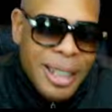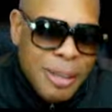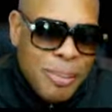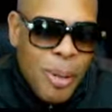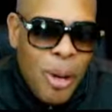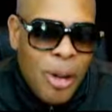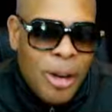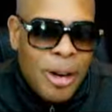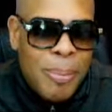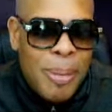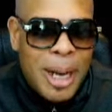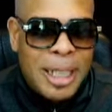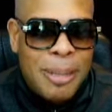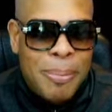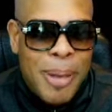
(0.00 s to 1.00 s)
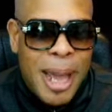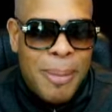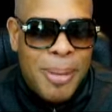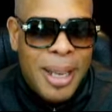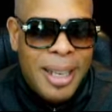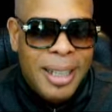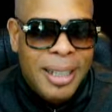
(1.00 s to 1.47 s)
Rolling on a Budget,
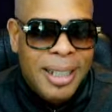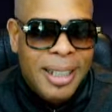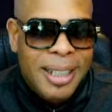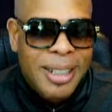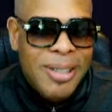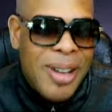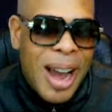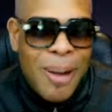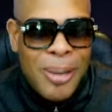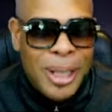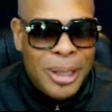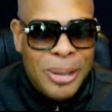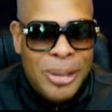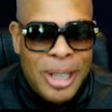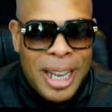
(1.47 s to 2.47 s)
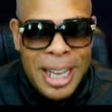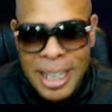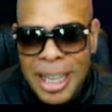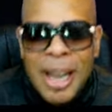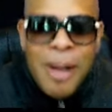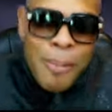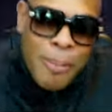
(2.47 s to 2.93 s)
baby. You know how we do
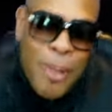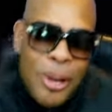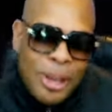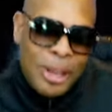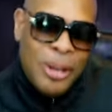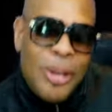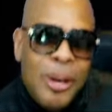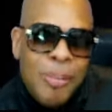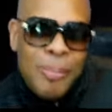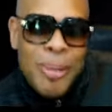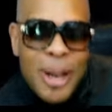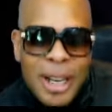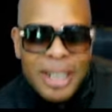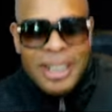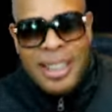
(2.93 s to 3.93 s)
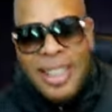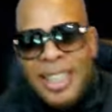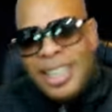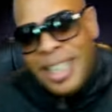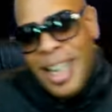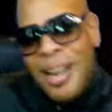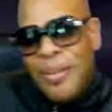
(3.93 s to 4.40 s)
things. Rolling on the budget,
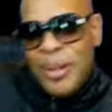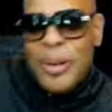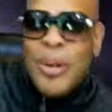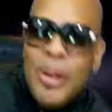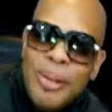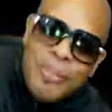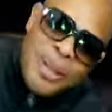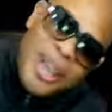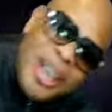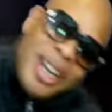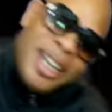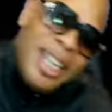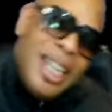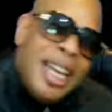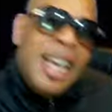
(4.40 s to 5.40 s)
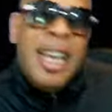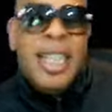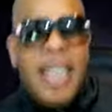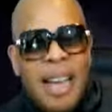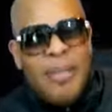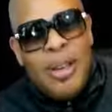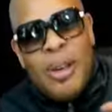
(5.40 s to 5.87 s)
saving all the money,
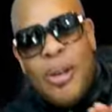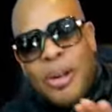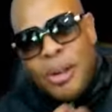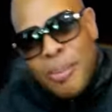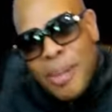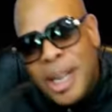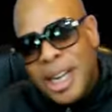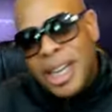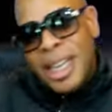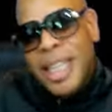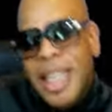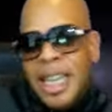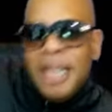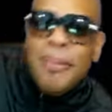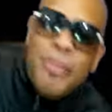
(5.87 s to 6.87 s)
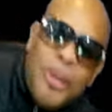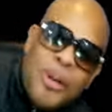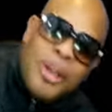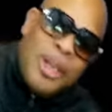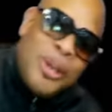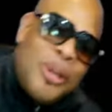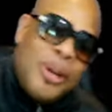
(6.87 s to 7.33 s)
saving all the money,
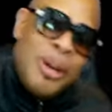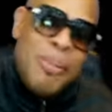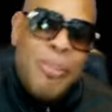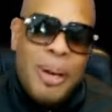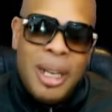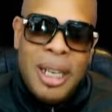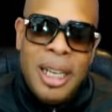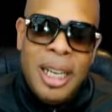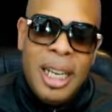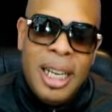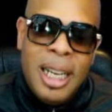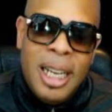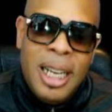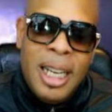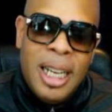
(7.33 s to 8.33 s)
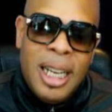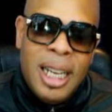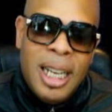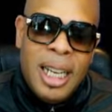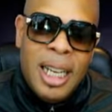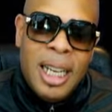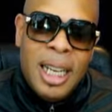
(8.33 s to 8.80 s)
rolling on the
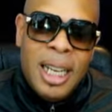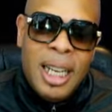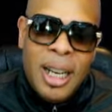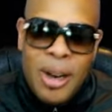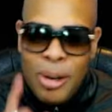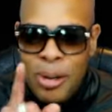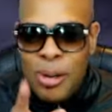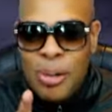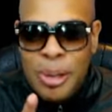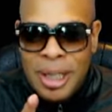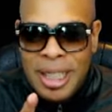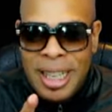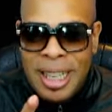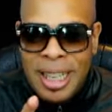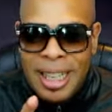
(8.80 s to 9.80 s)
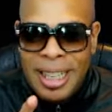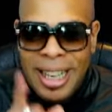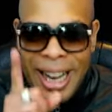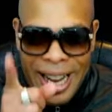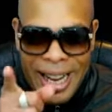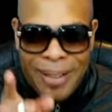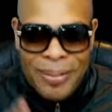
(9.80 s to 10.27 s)
budget. Hold on one second.
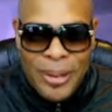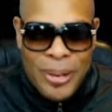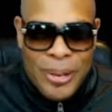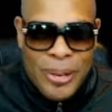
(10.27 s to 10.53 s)
I got phone